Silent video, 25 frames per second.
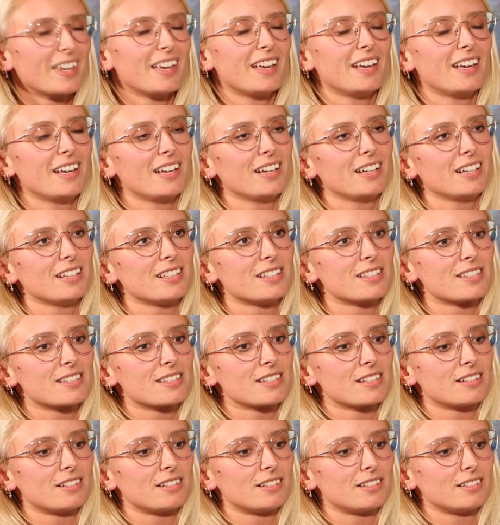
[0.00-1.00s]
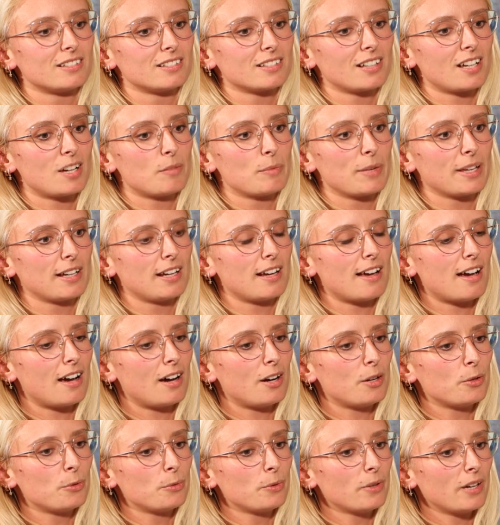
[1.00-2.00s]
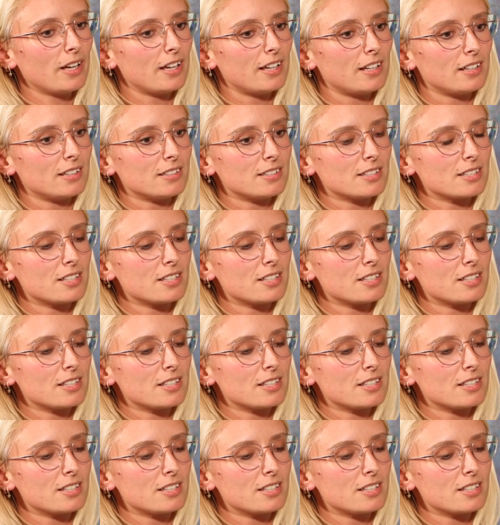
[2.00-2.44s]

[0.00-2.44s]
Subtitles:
it's coming now, and